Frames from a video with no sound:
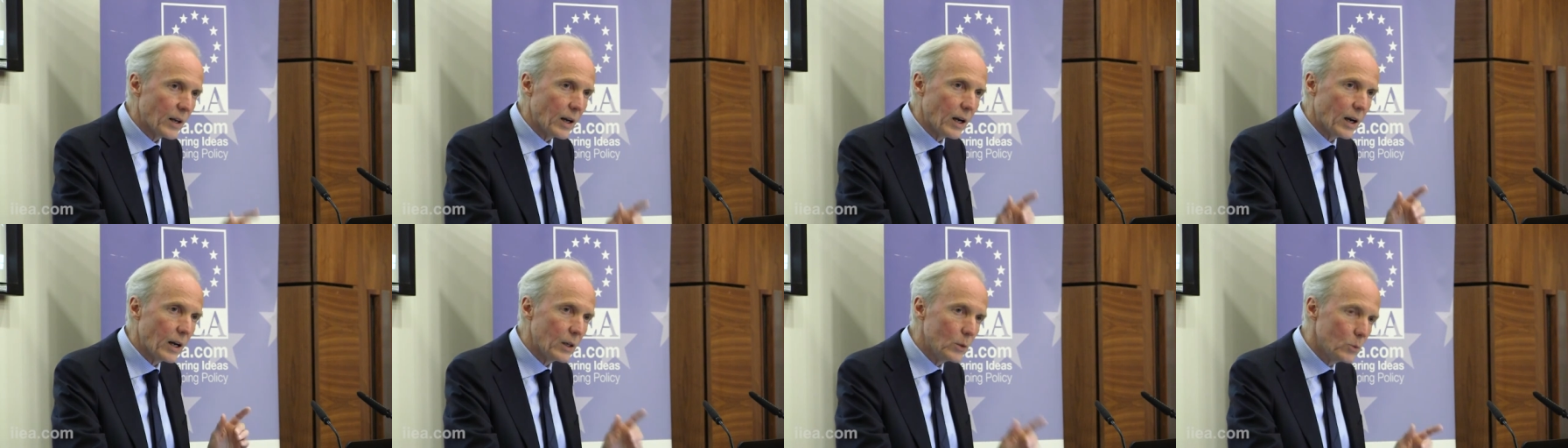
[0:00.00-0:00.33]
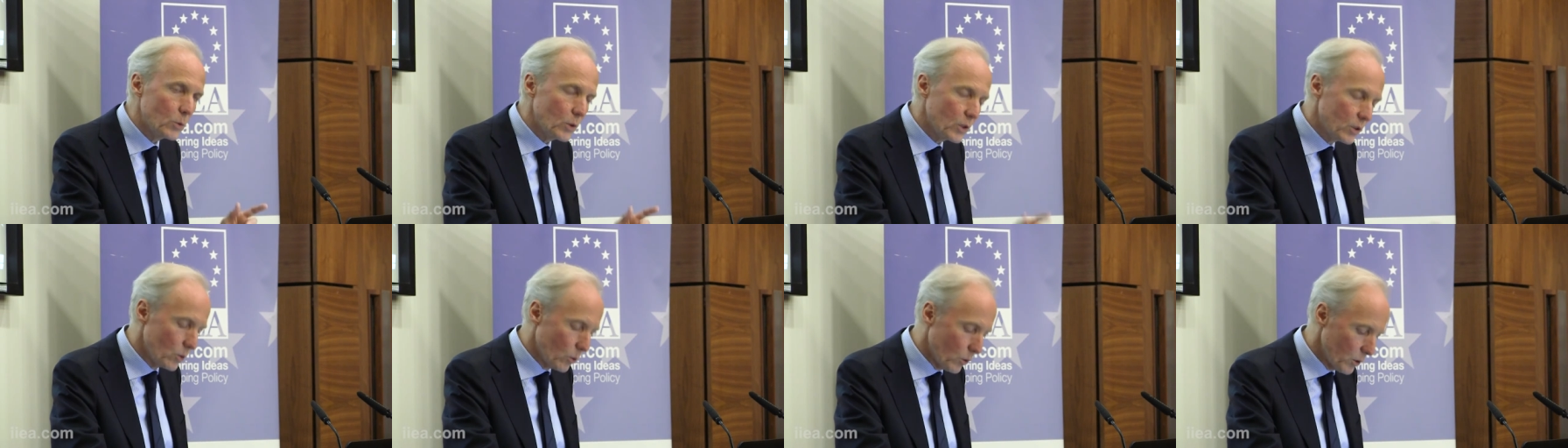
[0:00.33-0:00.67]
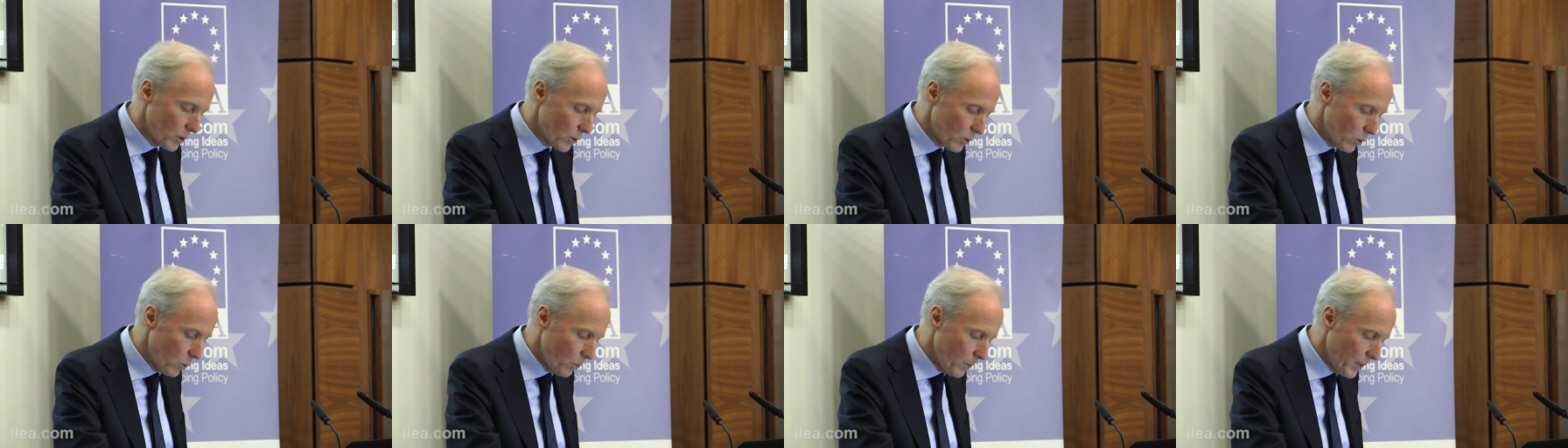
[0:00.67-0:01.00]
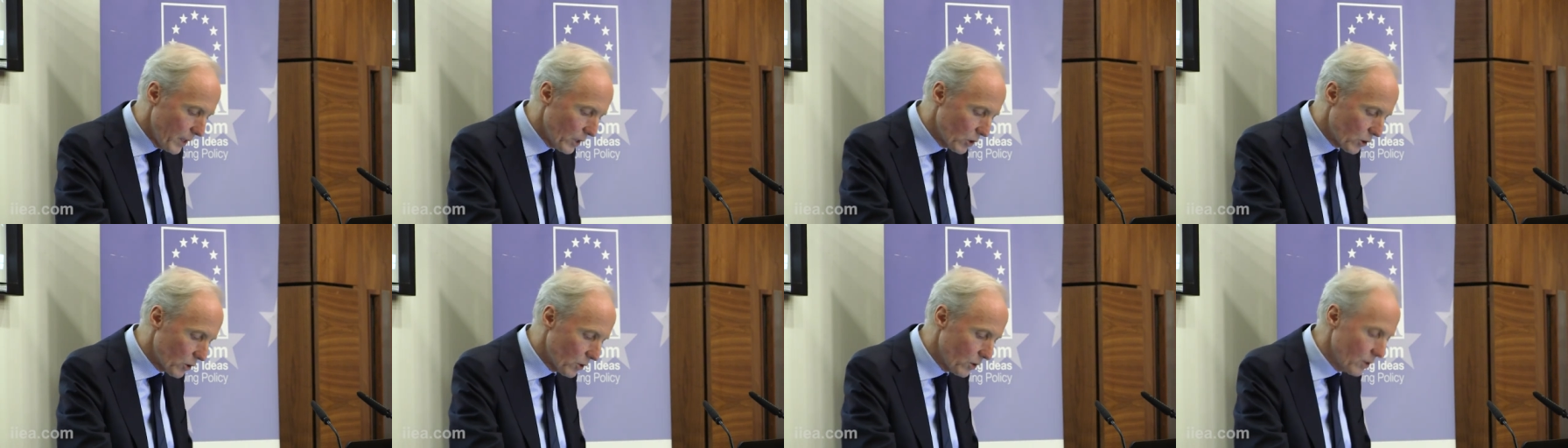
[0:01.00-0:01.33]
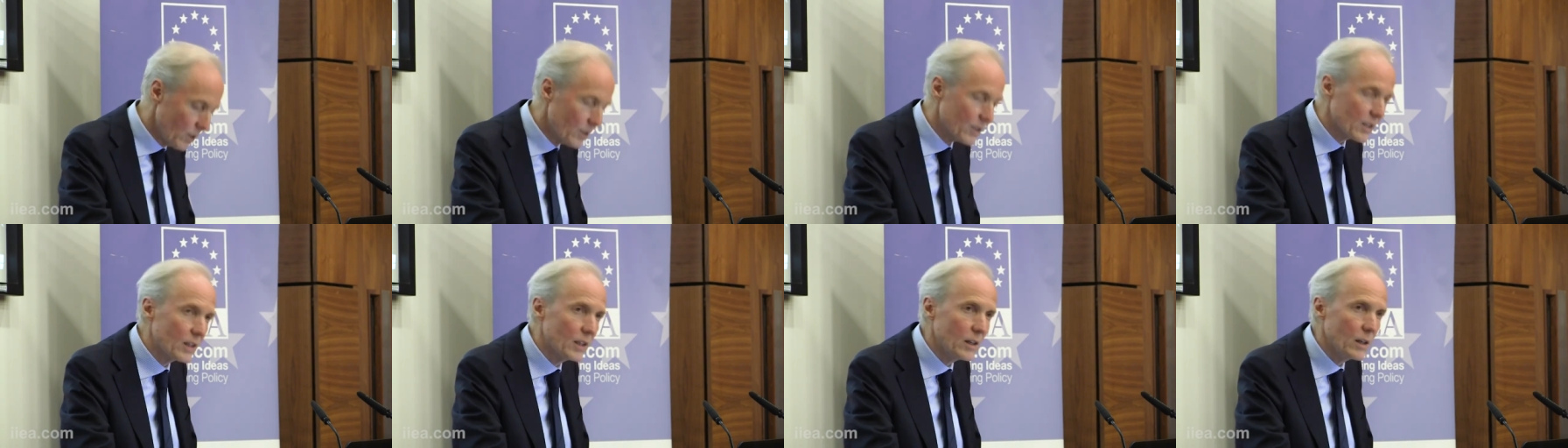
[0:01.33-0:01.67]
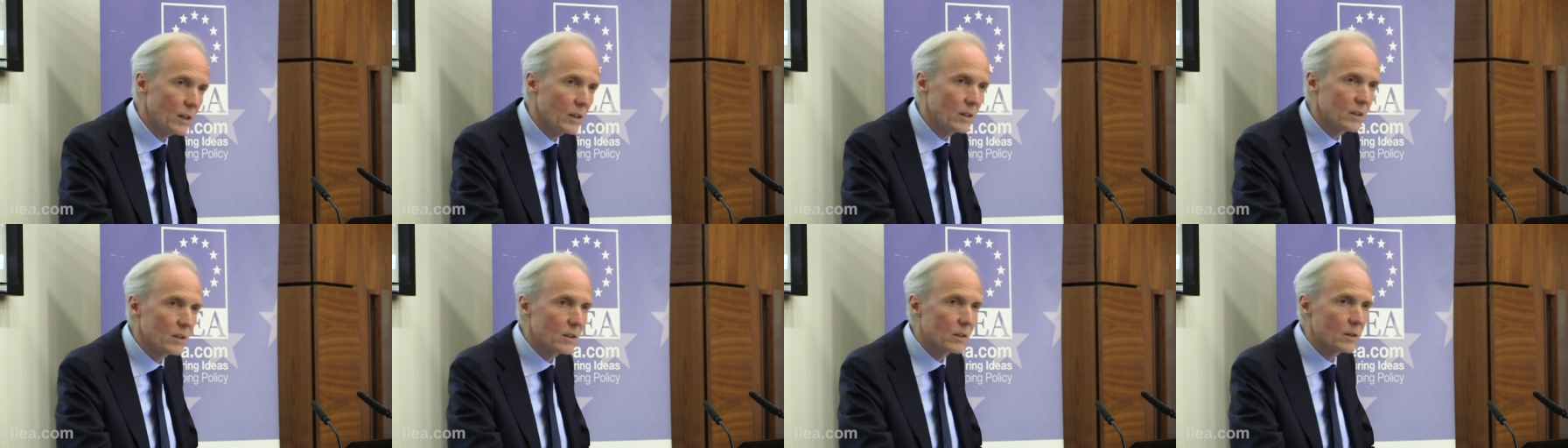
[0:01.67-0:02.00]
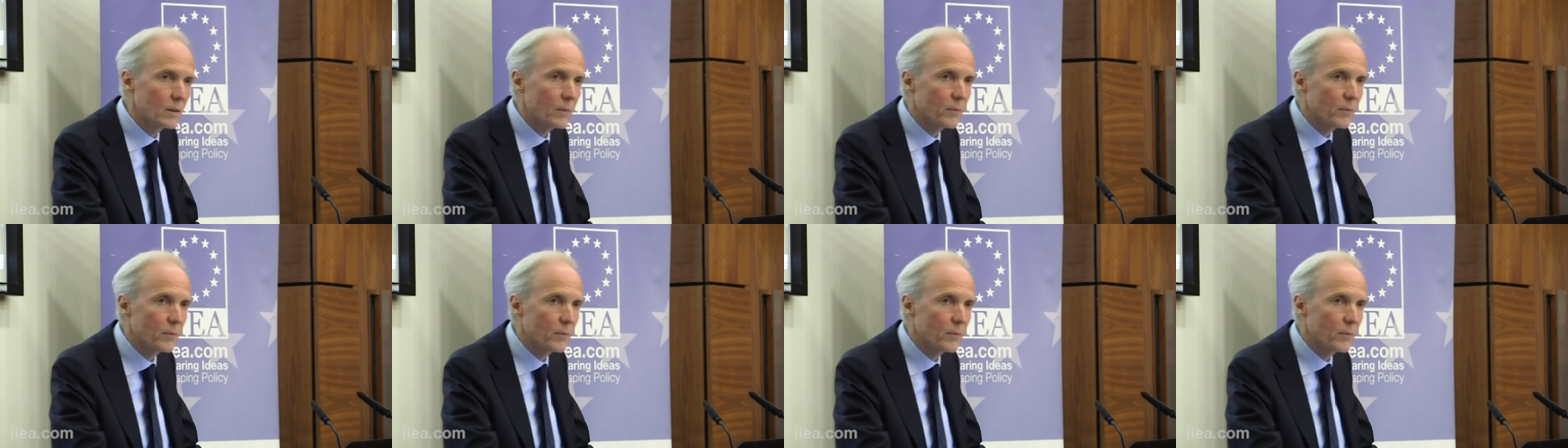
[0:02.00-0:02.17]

I would also mention skills.